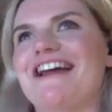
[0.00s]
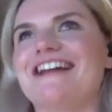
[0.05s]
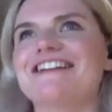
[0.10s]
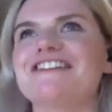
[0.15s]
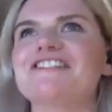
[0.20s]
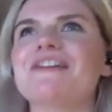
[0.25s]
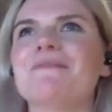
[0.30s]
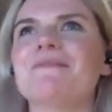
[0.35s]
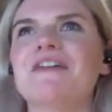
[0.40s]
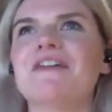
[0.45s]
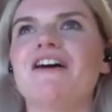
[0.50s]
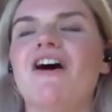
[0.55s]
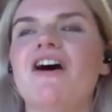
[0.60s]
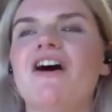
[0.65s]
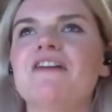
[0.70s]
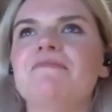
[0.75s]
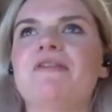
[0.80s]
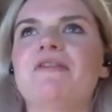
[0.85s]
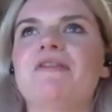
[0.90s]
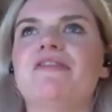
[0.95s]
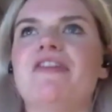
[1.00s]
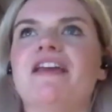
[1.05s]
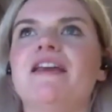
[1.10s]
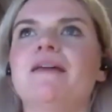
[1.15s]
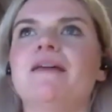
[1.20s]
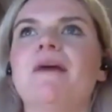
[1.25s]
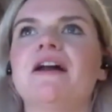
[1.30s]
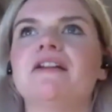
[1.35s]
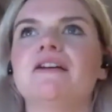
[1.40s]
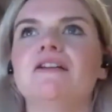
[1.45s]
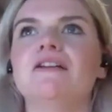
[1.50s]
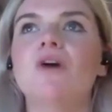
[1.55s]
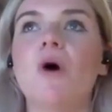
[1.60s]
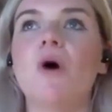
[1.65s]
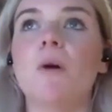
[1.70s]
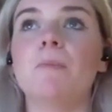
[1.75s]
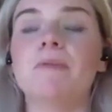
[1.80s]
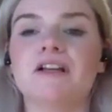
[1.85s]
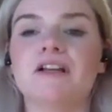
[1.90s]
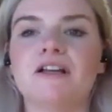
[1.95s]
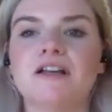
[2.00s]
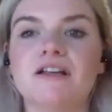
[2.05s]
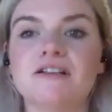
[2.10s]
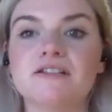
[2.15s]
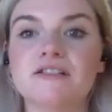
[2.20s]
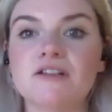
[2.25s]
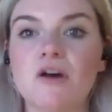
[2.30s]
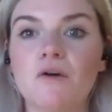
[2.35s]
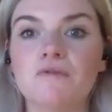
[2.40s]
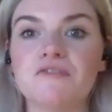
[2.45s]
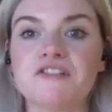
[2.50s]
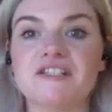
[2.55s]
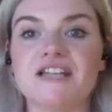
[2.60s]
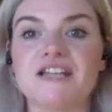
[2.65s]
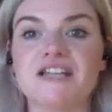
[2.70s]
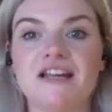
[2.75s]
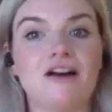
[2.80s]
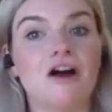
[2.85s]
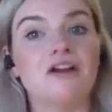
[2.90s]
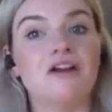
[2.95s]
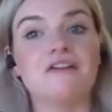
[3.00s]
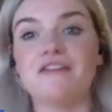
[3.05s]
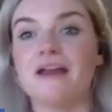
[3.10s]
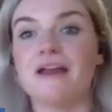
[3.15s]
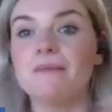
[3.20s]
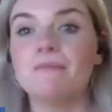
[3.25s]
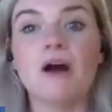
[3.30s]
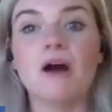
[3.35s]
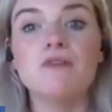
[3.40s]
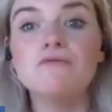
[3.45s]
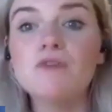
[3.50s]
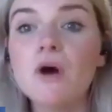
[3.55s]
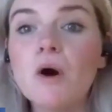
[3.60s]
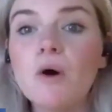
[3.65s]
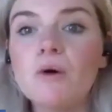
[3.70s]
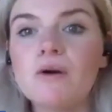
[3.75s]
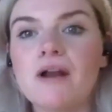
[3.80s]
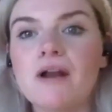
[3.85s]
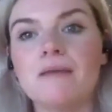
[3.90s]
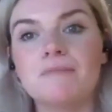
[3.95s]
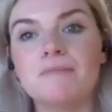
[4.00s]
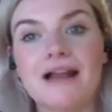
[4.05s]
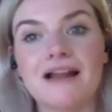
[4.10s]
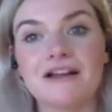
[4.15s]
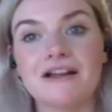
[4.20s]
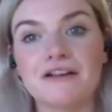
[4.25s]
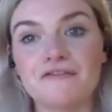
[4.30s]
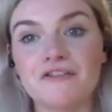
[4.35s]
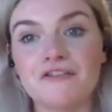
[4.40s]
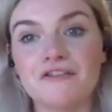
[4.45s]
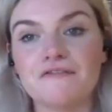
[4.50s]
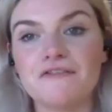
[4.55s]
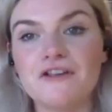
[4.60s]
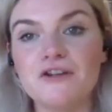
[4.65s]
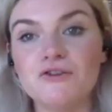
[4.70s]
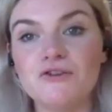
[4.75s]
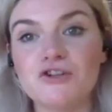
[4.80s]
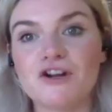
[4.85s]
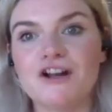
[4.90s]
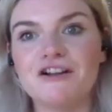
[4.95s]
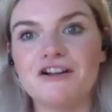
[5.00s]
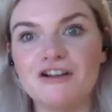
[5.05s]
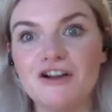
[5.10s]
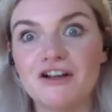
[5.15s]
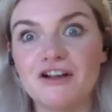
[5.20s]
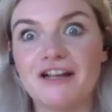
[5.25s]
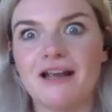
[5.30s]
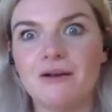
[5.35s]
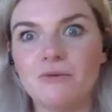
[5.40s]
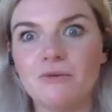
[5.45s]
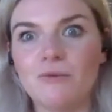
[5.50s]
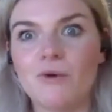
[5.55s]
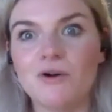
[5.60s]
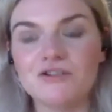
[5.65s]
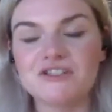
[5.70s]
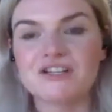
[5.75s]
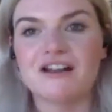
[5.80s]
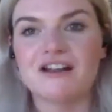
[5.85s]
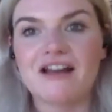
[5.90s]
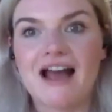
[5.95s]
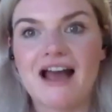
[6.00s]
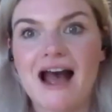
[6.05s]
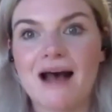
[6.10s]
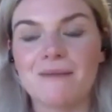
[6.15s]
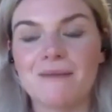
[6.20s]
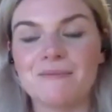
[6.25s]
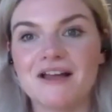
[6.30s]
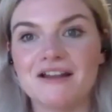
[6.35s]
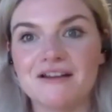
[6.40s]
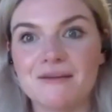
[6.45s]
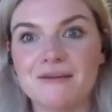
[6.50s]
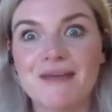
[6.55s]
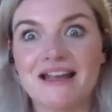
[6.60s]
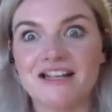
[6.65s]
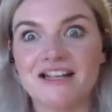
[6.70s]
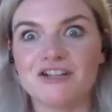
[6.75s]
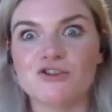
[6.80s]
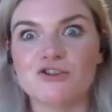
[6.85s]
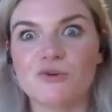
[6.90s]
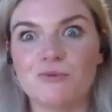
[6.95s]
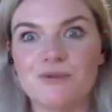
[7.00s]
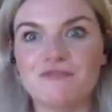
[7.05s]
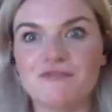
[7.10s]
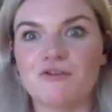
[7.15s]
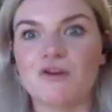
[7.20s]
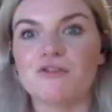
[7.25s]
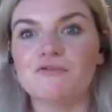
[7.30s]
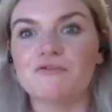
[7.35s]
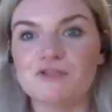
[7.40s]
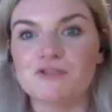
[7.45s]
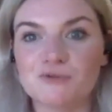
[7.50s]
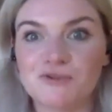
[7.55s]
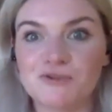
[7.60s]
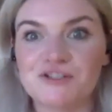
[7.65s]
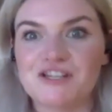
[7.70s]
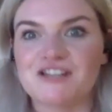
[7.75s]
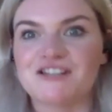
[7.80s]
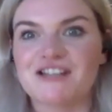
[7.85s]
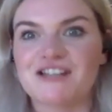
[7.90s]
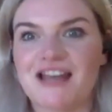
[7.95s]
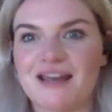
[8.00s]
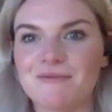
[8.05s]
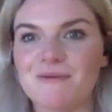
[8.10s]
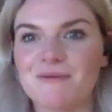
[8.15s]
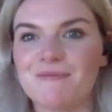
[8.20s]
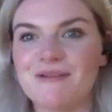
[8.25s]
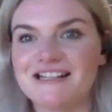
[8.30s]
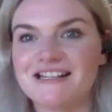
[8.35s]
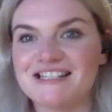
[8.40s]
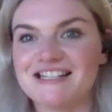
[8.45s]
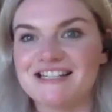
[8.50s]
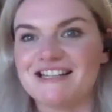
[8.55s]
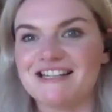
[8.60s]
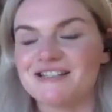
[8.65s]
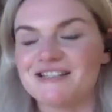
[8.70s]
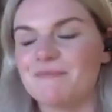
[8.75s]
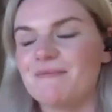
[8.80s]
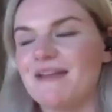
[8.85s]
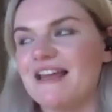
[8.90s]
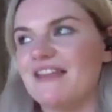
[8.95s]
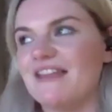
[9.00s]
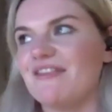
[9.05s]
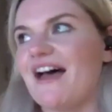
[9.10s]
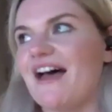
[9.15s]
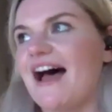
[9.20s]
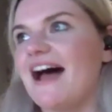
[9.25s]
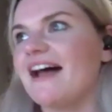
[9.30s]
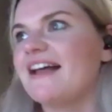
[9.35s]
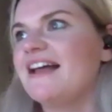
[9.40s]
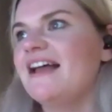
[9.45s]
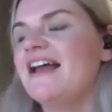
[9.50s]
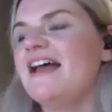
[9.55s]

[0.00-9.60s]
And it's something I've been thinking about a lot because obviously, kind of in my role, I'm planning for the future and looking what's going to happen and making sure we've got the resources, capabilities to meet that.